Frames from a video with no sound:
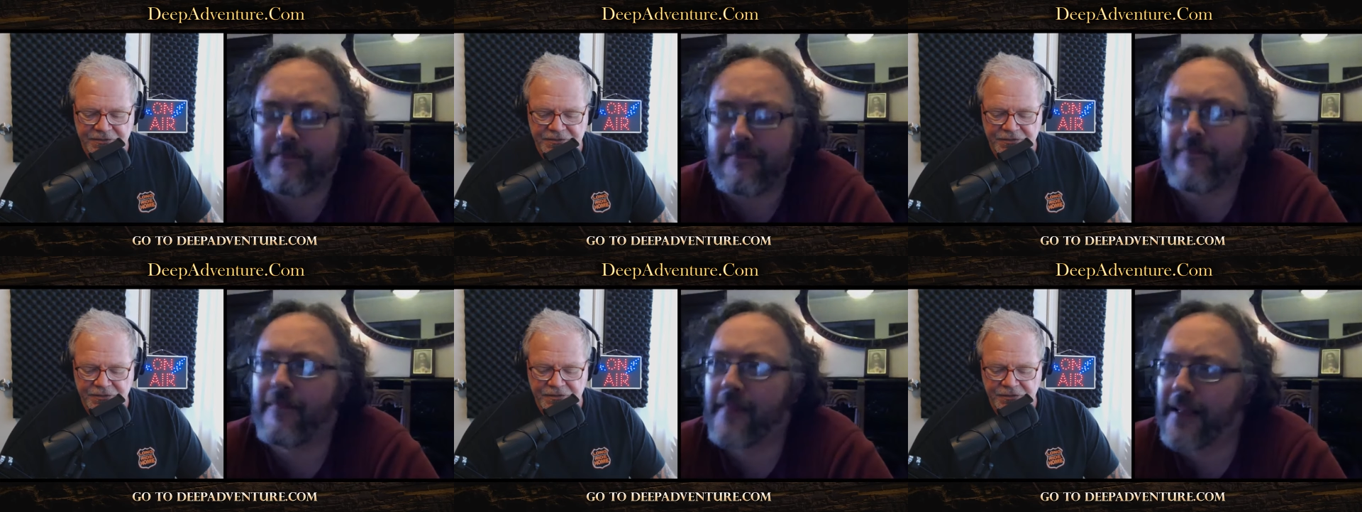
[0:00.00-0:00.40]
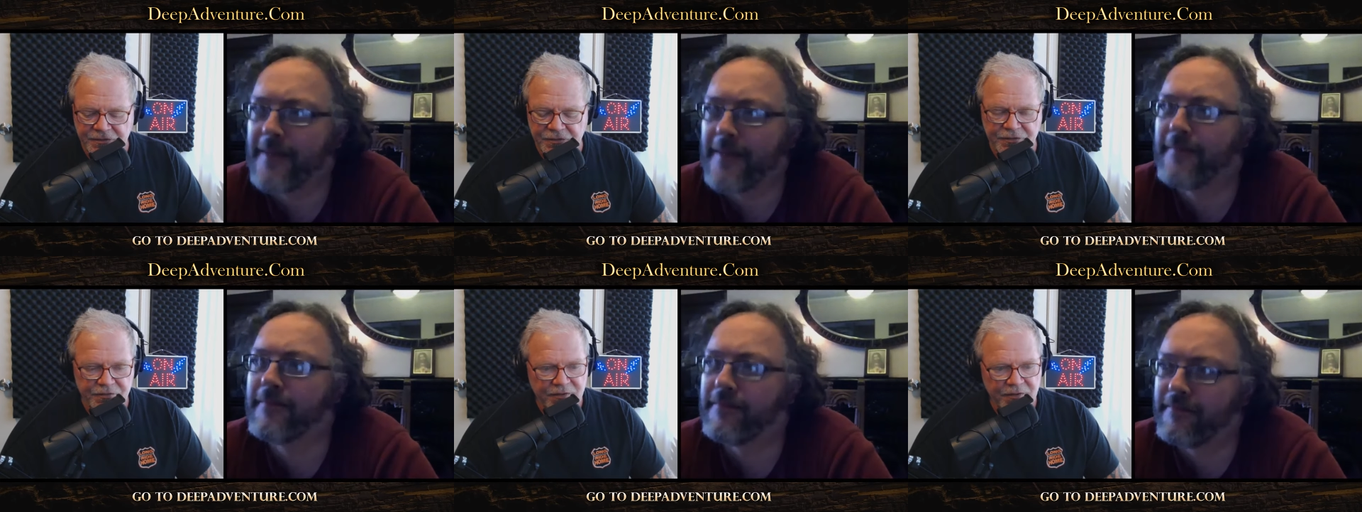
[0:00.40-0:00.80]
Speaker 1: you
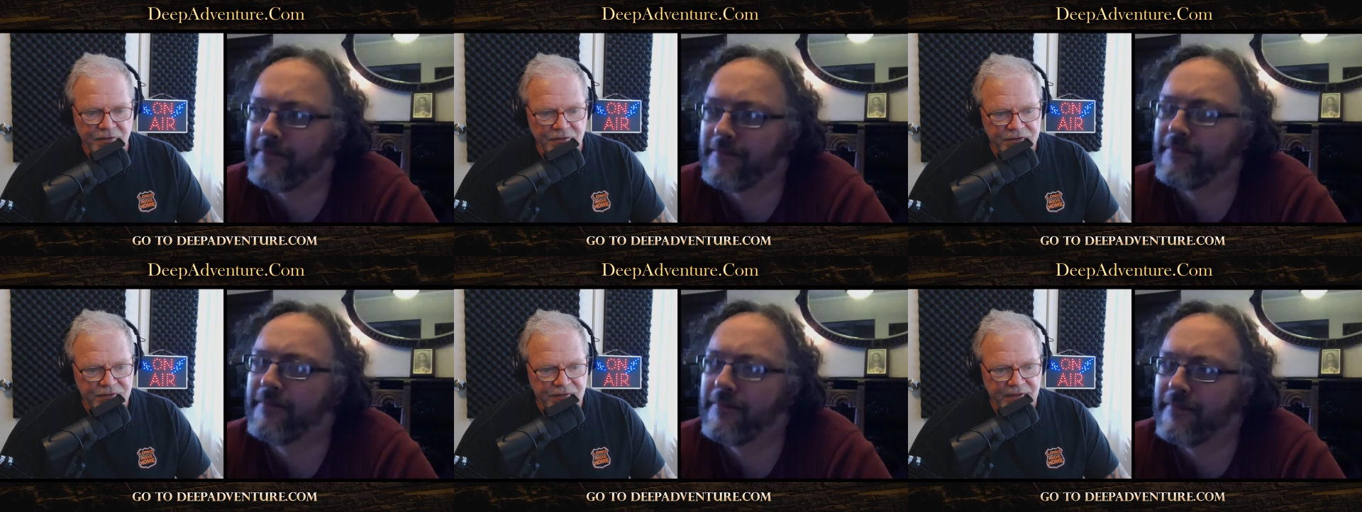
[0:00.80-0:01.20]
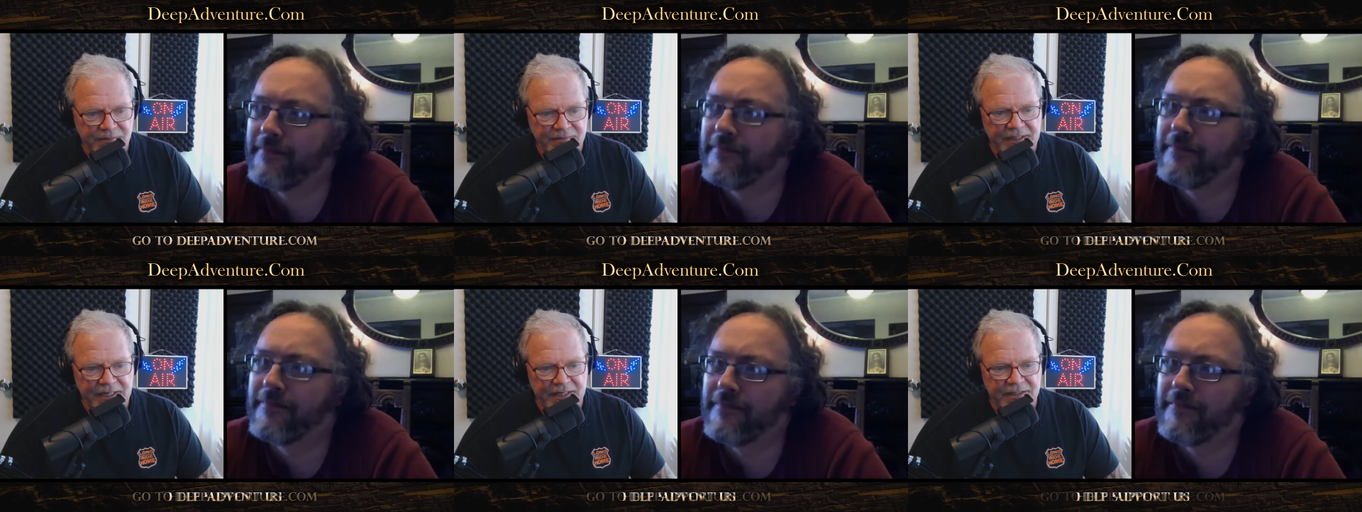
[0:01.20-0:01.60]
grew close to him
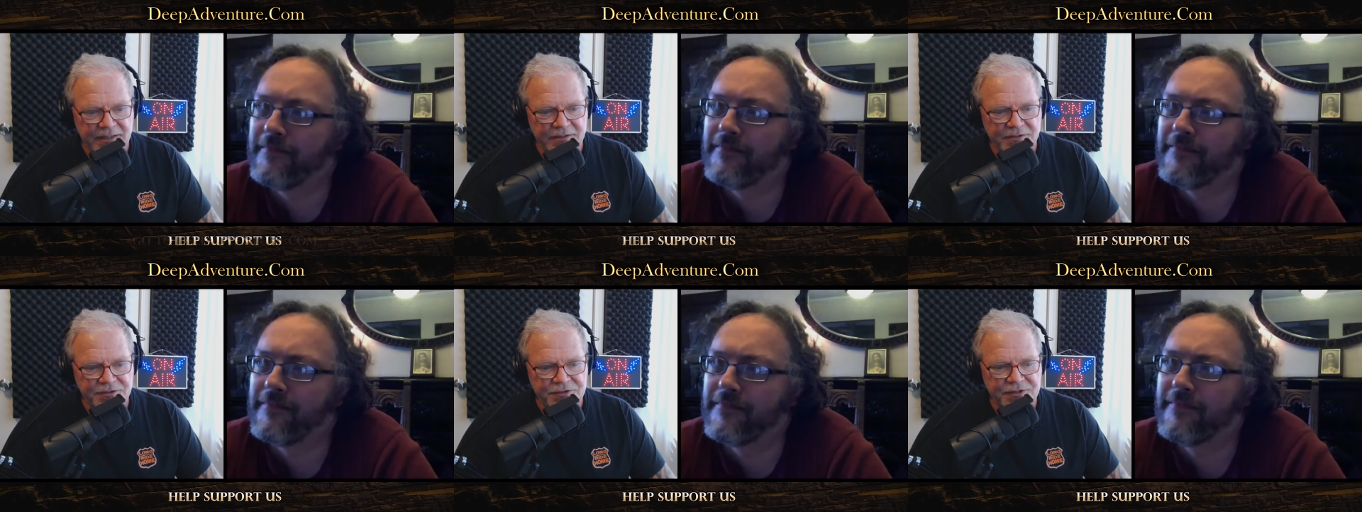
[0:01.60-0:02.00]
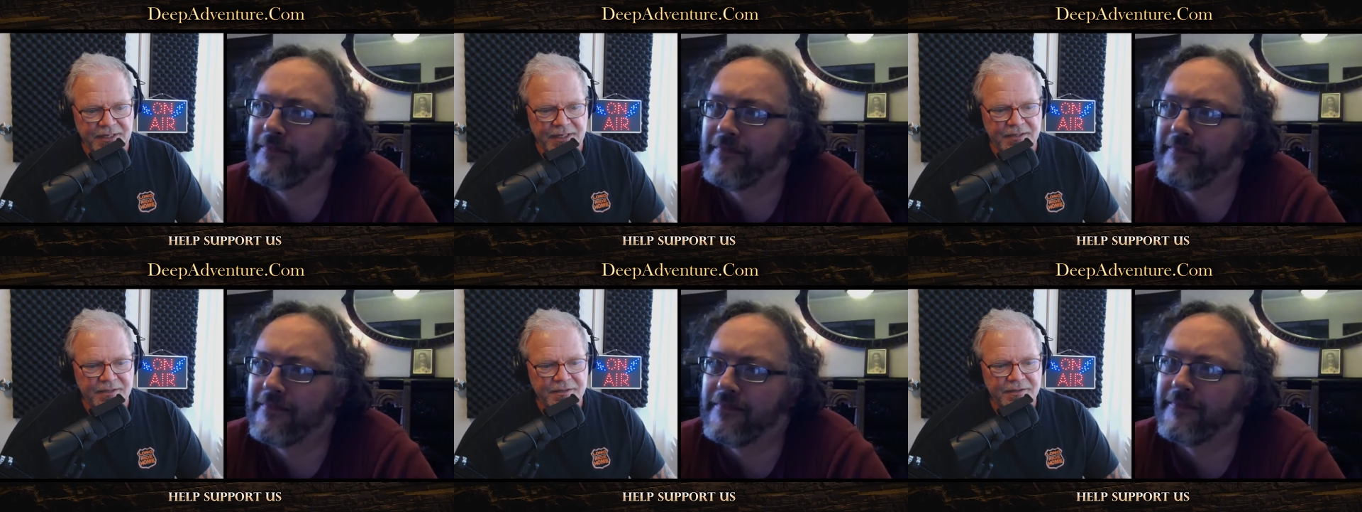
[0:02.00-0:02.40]
in that little
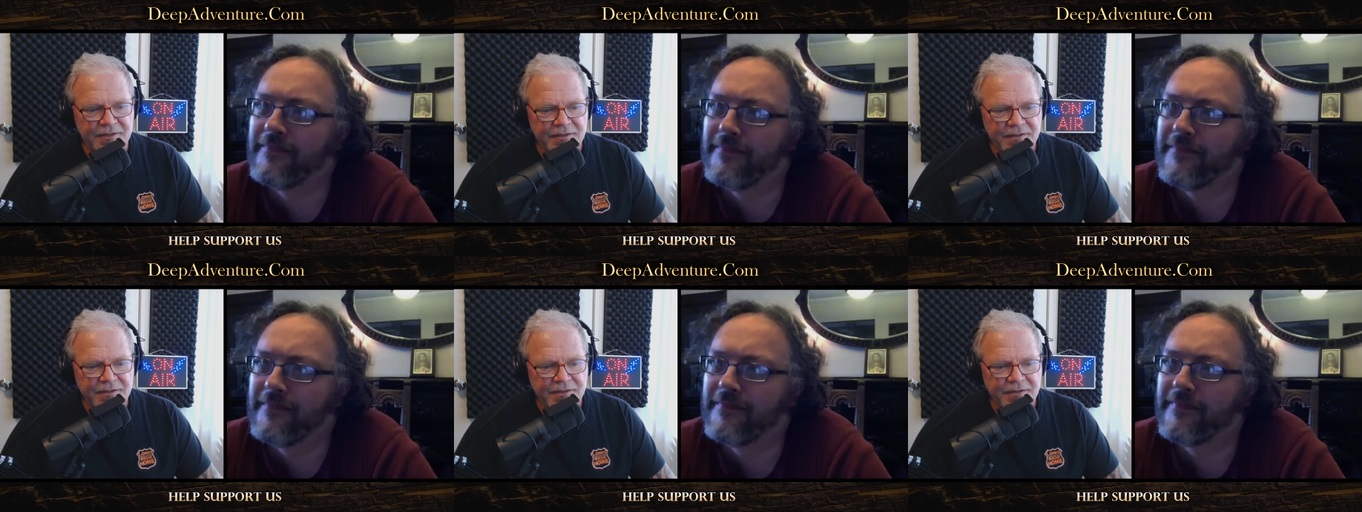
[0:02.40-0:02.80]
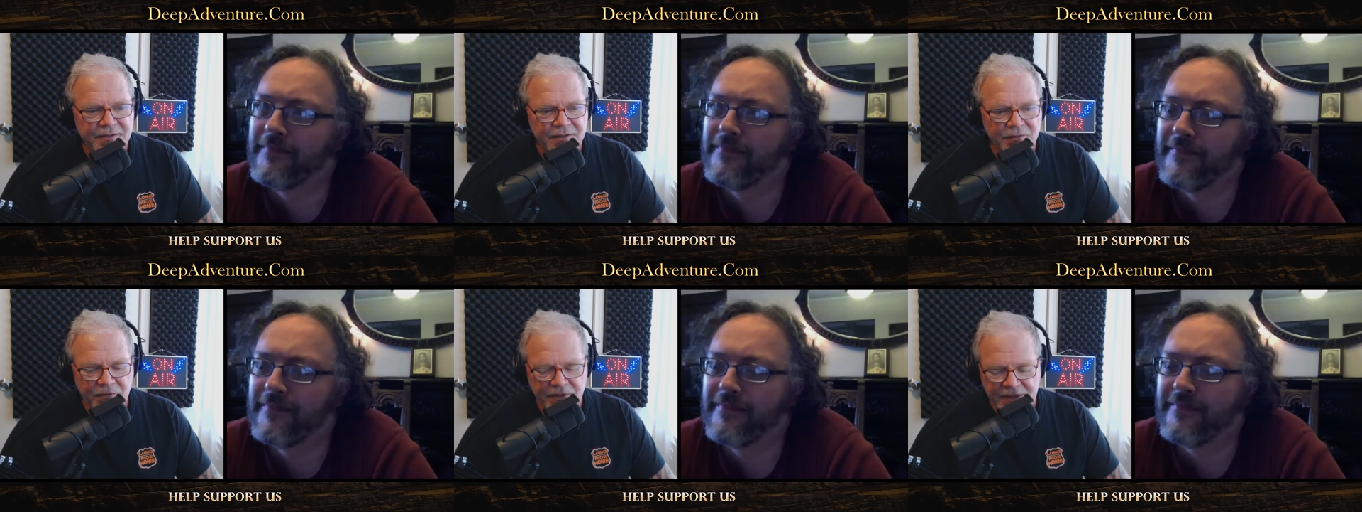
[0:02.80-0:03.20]
shed
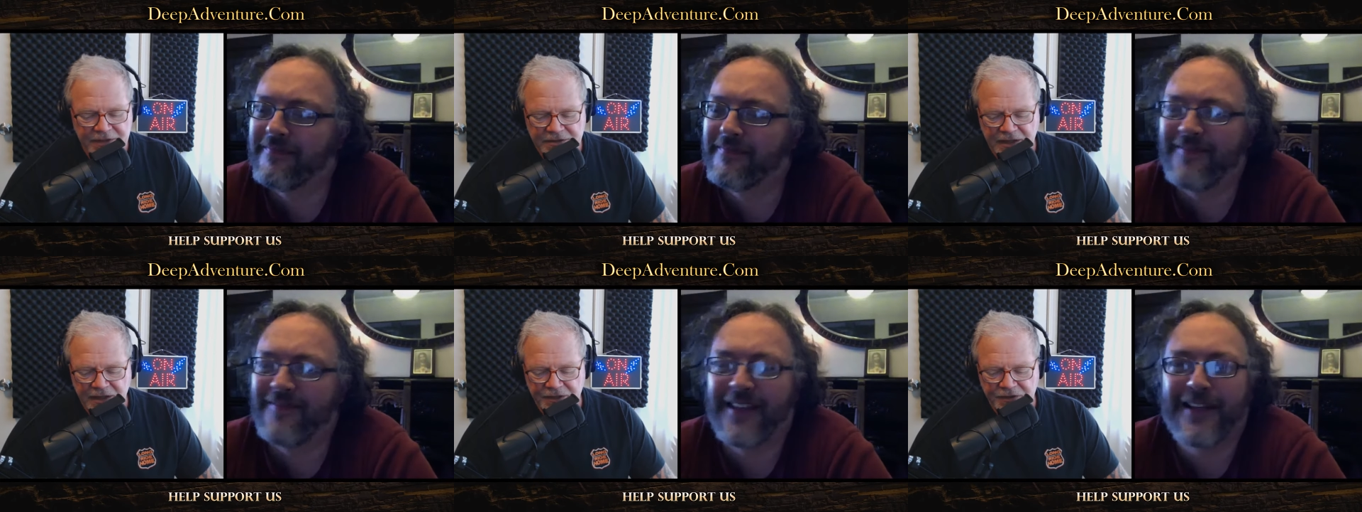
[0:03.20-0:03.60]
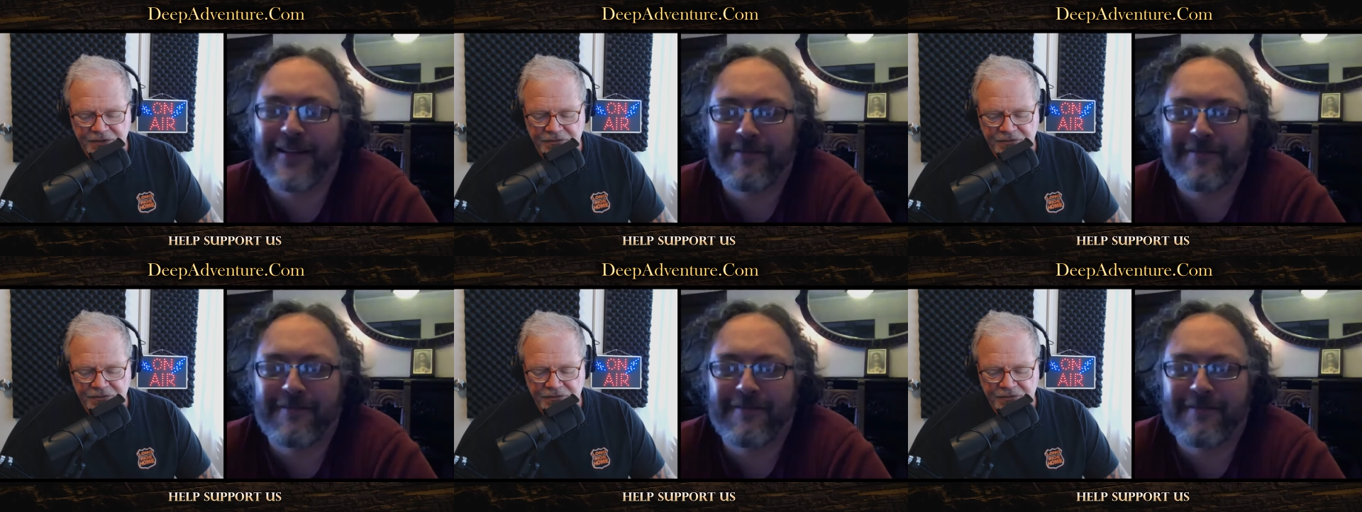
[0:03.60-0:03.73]
where he taught yeah.